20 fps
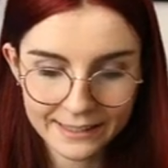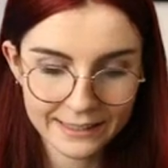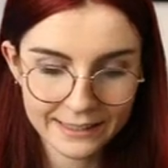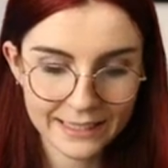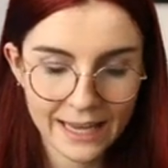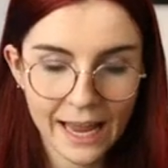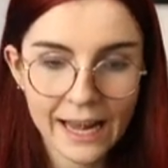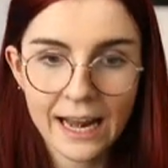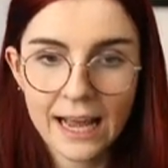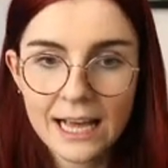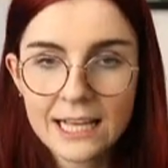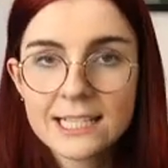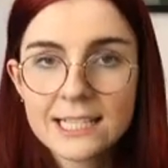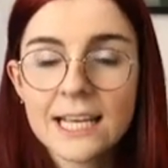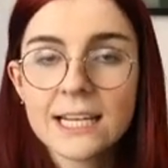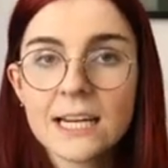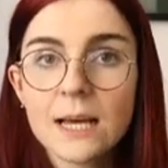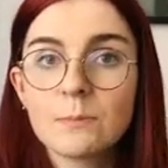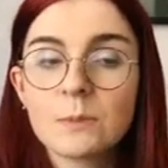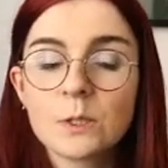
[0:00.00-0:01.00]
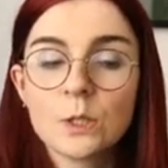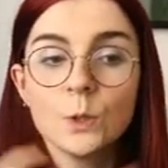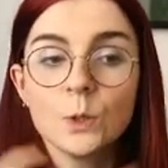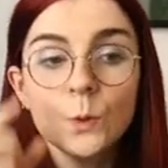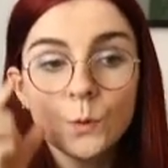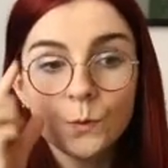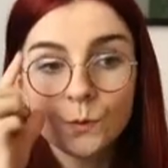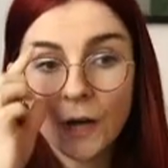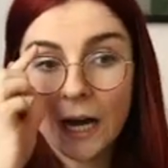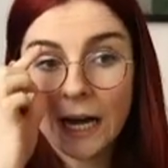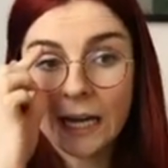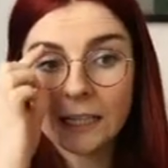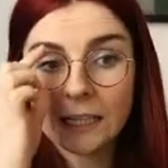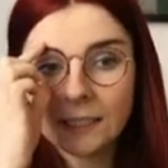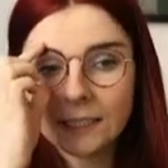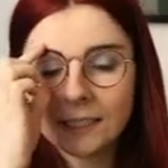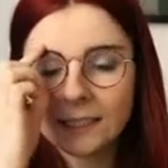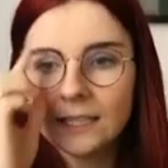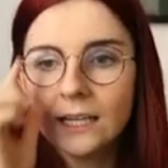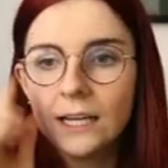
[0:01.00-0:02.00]
then I set up two
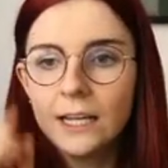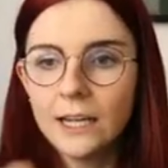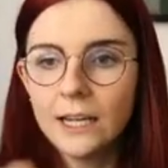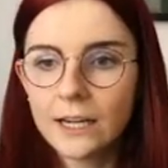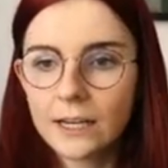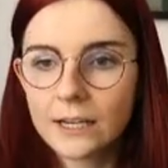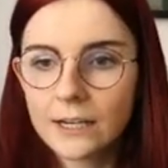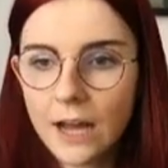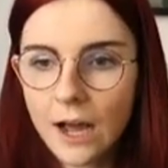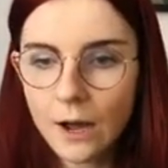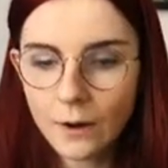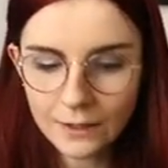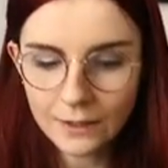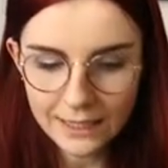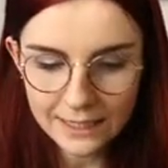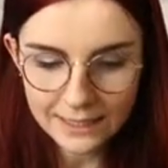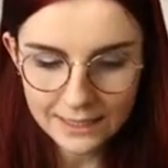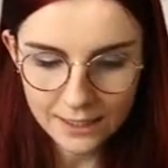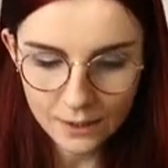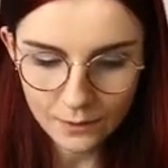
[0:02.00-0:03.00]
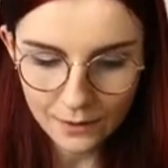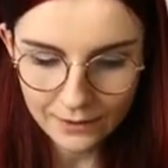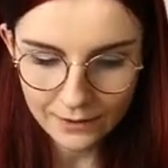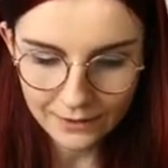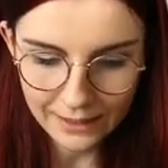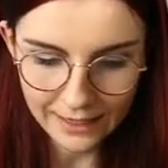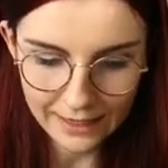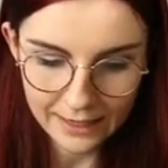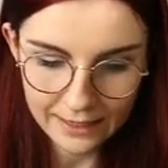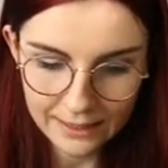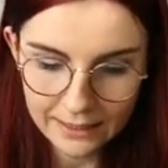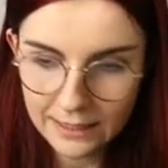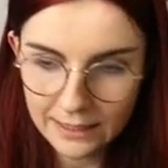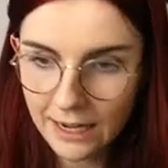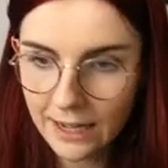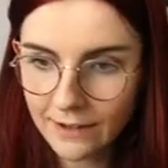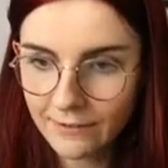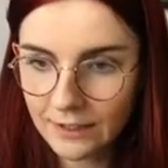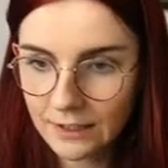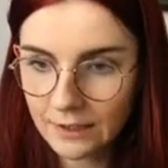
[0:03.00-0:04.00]
files now let's go ahead and
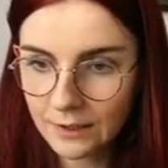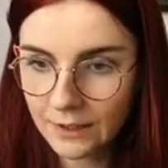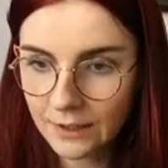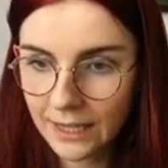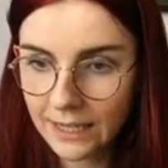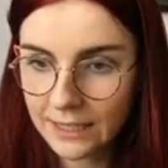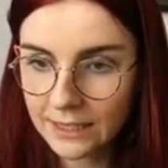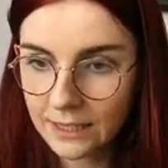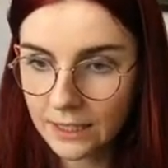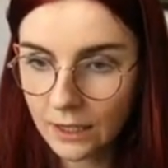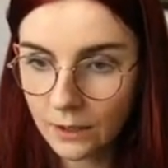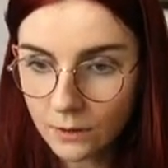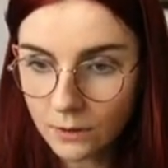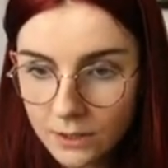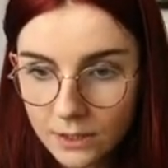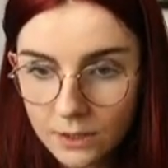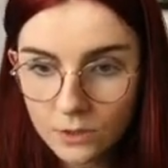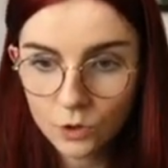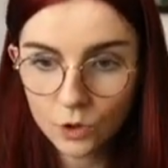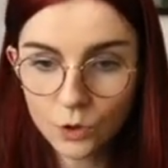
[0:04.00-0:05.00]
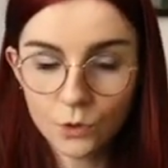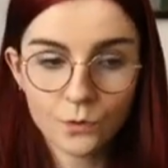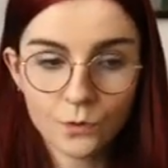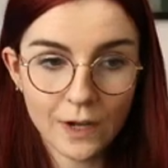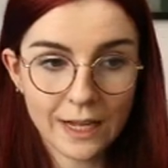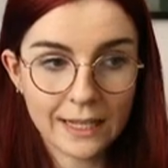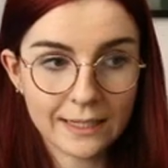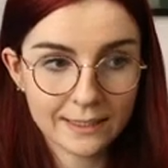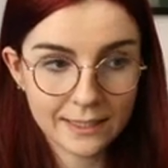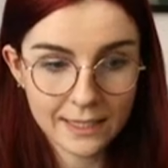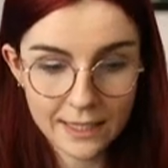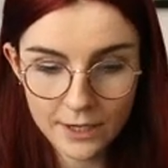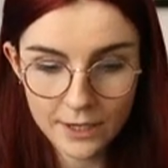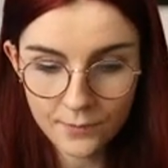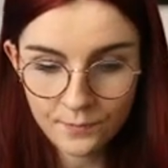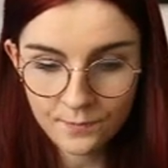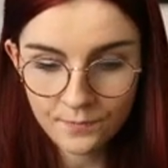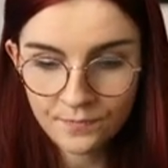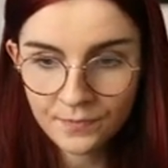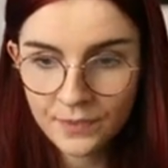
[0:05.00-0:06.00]
have a look at those two files here
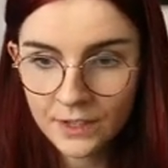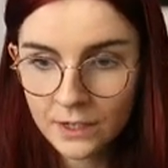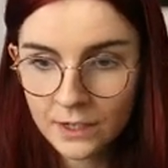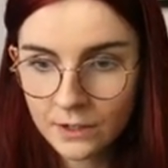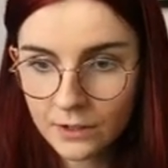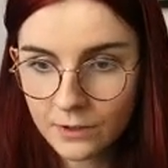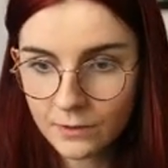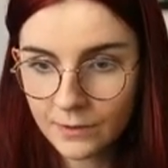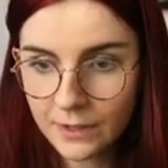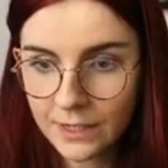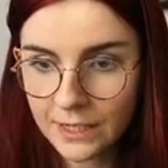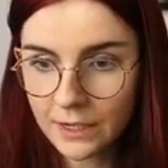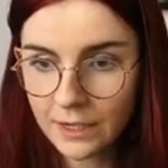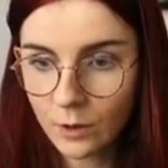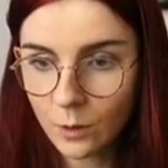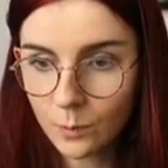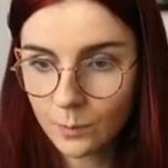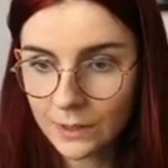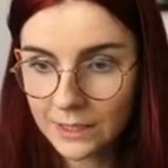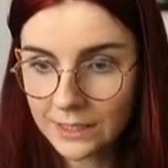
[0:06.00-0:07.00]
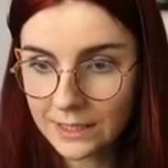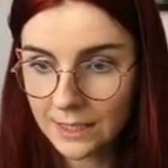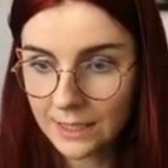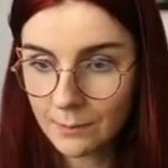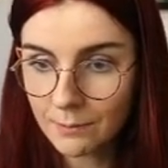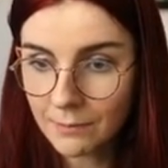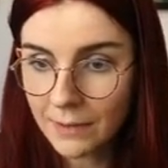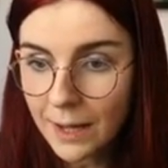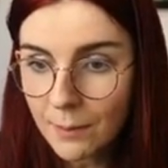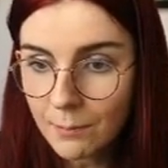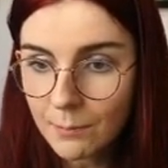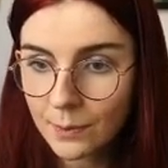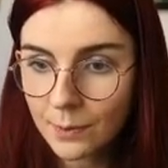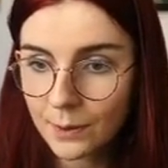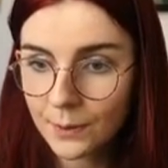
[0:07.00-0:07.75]
when I open them up